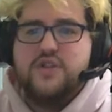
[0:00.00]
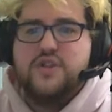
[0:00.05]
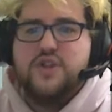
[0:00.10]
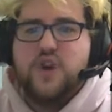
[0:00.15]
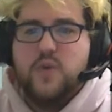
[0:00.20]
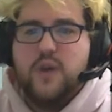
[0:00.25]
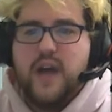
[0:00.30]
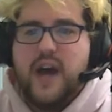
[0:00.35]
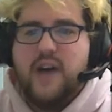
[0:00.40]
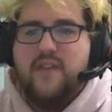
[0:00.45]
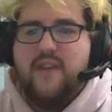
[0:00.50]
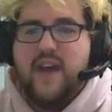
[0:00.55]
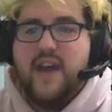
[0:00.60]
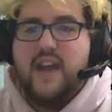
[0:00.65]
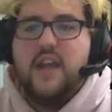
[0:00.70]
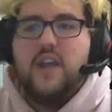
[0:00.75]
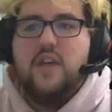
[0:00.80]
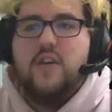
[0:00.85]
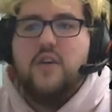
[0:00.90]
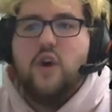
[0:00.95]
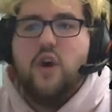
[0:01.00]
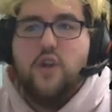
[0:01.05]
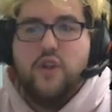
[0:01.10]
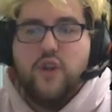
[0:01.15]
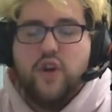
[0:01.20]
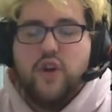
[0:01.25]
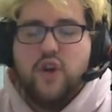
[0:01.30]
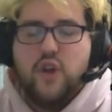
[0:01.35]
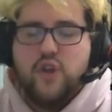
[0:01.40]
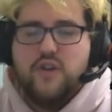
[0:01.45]
don't have any other
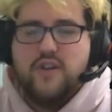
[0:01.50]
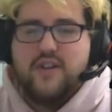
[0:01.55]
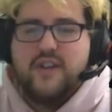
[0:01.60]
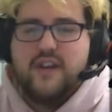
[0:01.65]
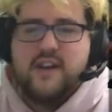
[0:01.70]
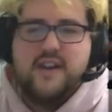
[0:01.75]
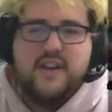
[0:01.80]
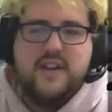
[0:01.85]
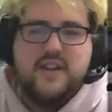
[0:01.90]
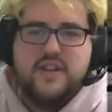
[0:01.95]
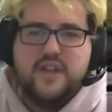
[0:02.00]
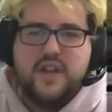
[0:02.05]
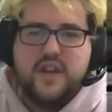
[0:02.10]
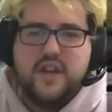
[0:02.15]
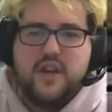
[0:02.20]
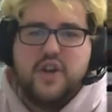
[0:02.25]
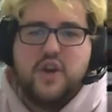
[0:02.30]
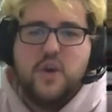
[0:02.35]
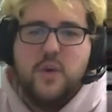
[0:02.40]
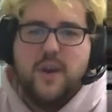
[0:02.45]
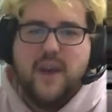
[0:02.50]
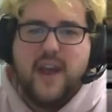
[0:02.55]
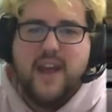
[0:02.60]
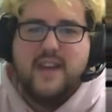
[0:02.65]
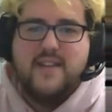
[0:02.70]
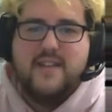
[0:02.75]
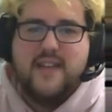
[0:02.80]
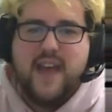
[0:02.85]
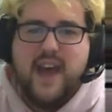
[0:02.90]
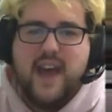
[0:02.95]
color identity, so they could go in
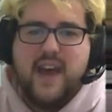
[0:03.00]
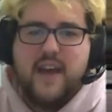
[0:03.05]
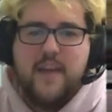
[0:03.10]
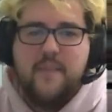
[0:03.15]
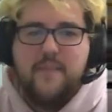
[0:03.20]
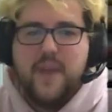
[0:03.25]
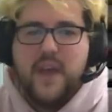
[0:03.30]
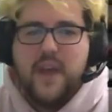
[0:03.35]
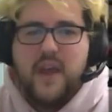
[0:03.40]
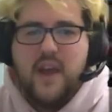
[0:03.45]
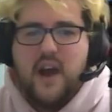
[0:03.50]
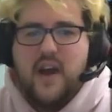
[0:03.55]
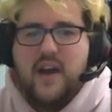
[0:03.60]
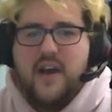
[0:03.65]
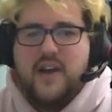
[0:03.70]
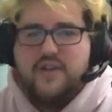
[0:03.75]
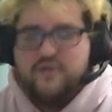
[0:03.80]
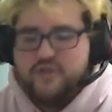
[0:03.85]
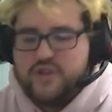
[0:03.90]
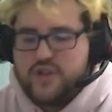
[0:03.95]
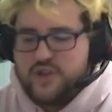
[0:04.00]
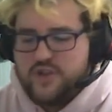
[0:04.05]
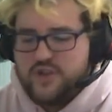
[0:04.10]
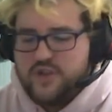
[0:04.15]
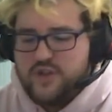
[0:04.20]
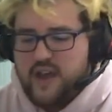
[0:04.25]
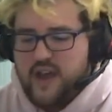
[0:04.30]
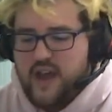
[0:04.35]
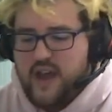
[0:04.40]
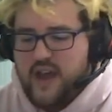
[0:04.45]
any deck. Idris, on the
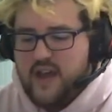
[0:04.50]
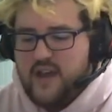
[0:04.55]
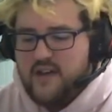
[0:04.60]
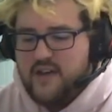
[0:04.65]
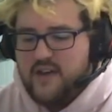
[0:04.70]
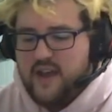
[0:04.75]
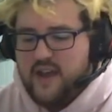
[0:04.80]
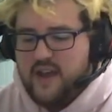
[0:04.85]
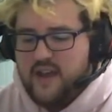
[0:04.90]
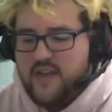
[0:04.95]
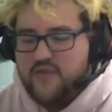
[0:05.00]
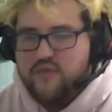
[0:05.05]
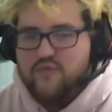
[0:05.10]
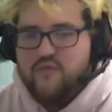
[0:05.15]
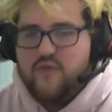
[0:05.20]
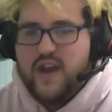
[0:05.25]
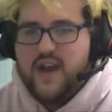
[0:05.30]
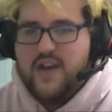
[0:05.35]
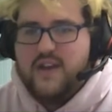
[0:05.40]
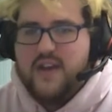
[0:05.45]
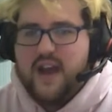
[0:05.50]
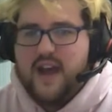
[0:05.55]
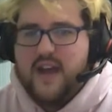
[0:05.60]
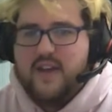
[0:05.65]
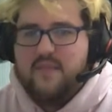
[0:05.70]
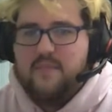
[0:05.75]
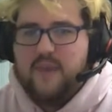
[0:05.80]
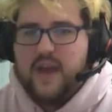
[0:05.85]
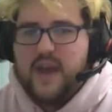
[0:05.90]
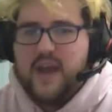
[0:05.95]
other hand, is red
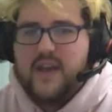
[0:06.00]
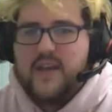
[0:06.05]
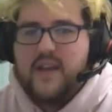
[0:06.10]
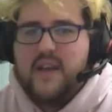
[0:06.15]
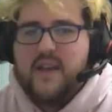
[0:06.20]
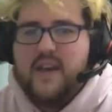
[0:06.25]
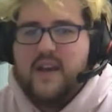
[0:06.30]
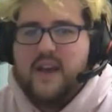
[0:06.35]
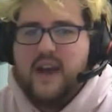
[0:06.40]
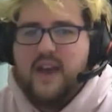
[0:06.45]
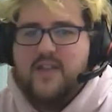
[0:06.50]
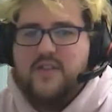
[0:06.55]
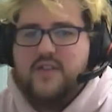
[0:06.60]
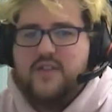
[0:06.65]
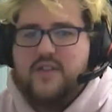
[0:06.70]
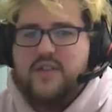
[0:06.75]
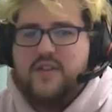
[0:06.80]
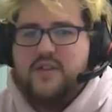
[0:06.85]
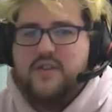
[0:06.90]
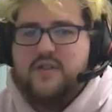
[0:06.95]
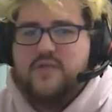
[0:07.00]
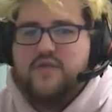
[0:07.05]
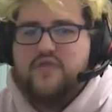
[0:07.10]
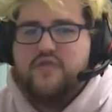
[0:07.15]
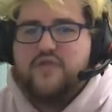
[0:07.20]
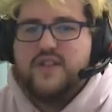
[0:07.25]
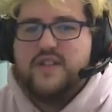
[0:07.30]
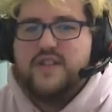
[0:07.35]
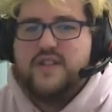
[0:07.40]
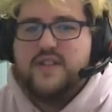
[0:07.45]
and pink, and there's a
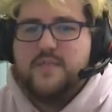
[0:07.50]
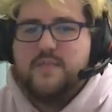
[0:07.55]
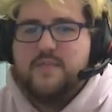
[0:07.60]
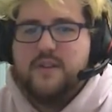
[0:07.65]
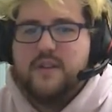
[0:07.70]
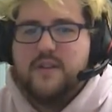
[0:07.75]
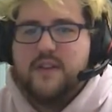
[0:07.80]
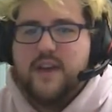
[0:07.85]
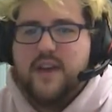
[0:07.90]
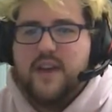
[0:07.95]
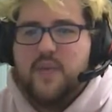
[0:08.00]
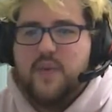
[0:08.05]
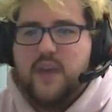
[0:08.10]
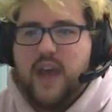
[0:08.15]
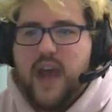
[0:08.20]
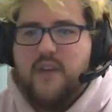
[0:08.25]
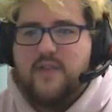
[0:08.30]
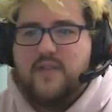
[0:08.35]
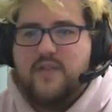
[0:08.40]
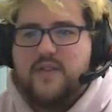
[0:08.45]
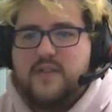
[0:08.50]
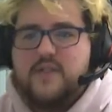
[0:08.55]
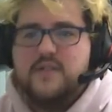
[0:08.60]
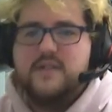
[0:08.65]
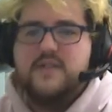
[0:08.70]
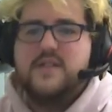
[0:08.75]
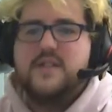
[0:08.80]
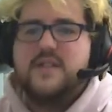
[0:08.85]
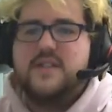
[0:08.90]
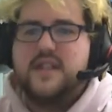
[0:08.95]
green symbol in there that we haven't
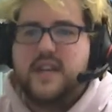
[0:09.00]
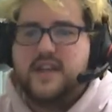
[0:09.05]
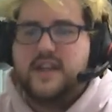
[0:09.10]
seen